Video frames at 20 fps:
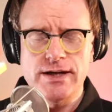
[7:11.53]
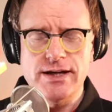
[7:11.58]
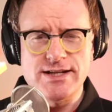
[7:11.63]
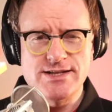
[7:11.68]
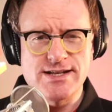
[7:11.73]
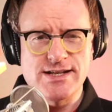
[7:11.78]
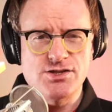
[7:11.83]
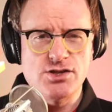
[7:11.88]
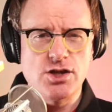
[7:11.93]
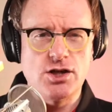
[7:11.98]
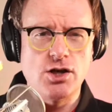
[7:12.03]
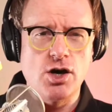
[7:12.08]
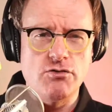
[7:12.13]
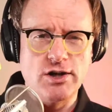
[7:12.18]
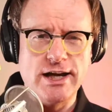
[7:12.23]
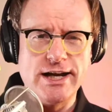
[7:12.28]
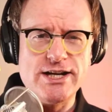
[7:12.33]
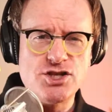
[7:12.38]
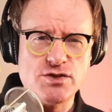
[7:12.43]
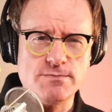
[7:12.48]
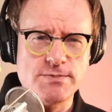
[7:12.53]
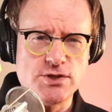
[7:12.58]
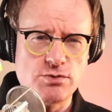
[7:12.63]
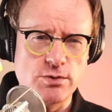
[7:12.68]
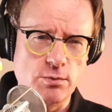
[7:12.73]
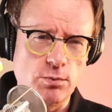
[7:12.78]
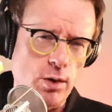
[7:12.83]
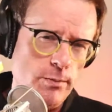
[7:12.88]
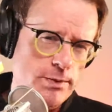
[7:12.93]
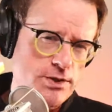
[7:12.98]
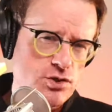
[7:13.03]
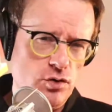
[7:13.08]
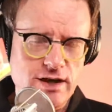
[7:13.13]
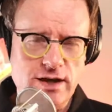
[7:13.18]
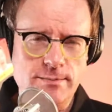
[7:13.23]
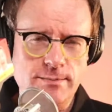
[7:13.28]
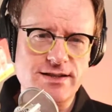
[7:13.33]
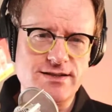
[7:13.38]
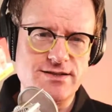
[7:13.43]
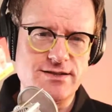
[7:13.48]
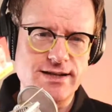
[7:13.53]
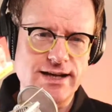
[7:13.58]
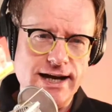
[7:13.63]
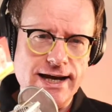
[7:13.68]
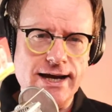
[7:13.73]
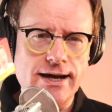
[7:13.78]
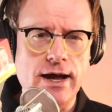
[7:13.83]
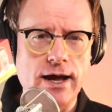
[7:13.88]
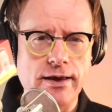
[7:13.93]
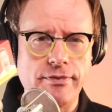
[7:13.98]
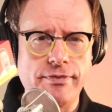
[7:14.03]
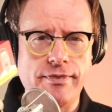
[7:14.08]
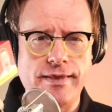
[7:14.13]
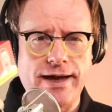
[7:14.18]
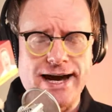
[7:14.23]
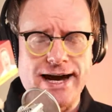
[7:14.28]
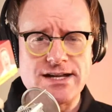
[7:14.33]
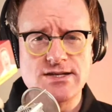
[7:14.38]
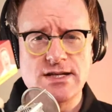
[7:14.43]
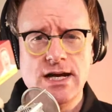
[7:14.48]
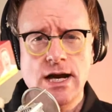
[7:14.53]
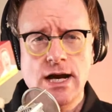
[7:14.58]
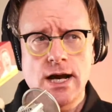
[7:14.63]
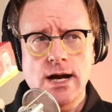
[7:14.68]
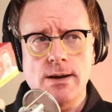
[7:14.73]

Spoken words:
this has a correlation between what we're talking about today and that.